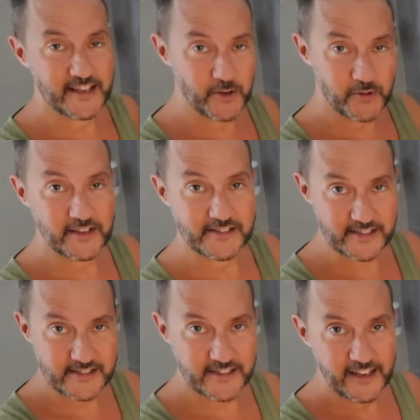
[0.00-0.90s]
I know they
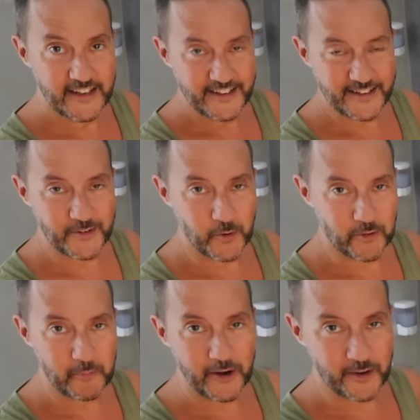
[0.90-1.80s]
exist in
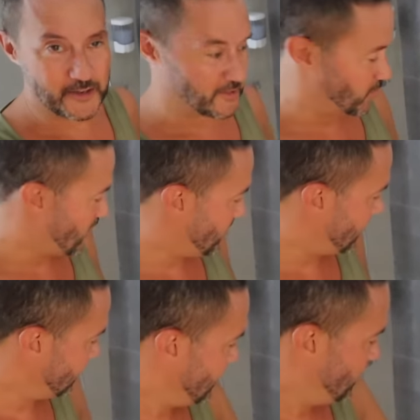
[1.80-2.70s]
North America as well, but